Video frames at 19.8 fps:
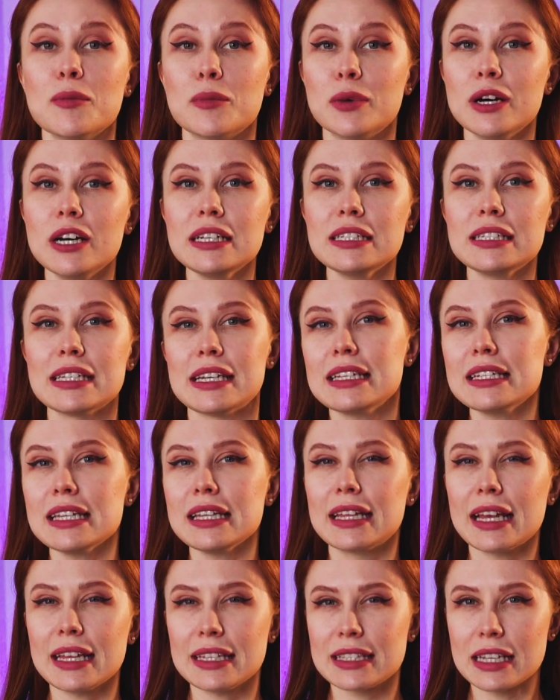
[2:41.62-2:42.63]
but is
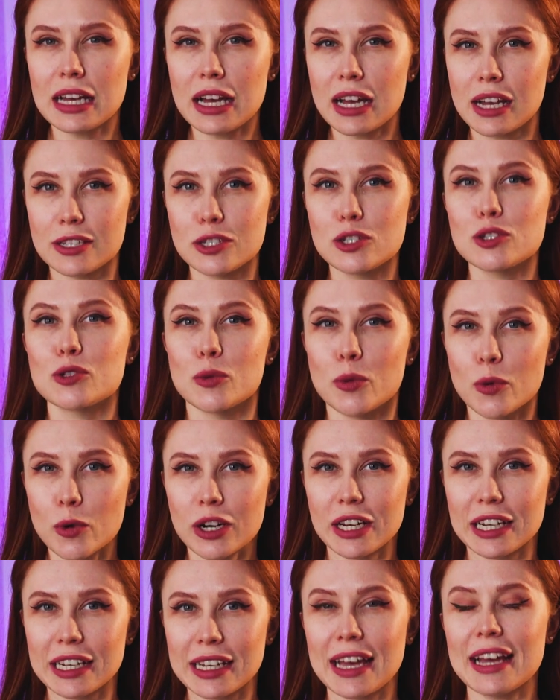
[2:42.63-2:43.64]
it that nice to
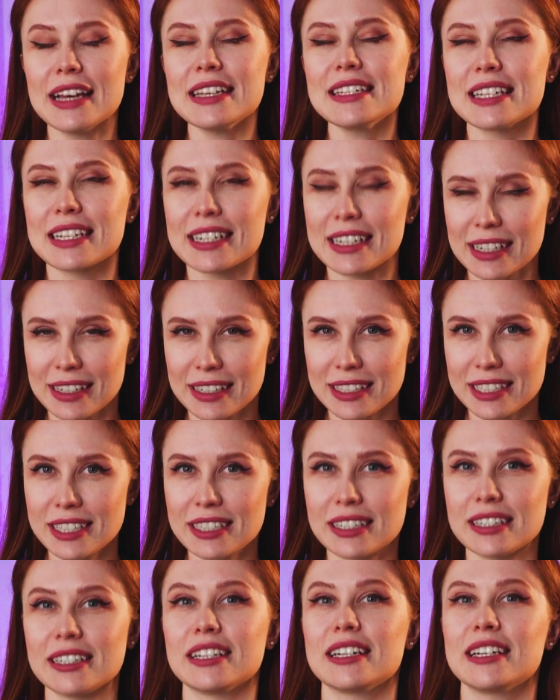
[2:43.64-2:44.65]
work as a
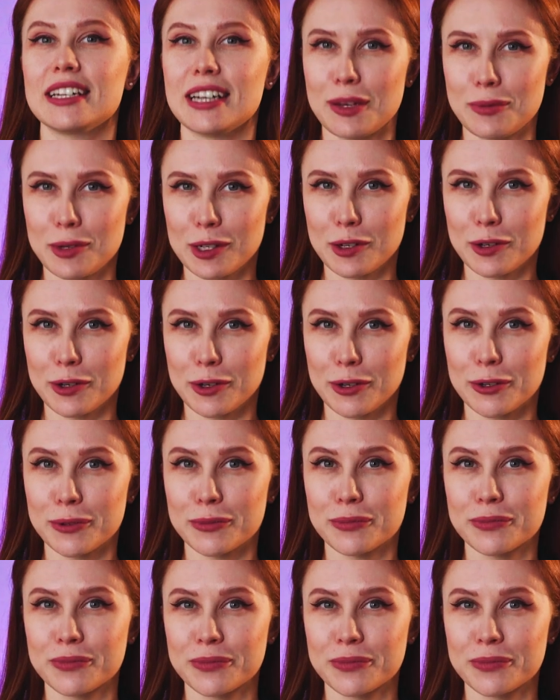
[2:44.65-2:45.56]
Qatar cabin crew?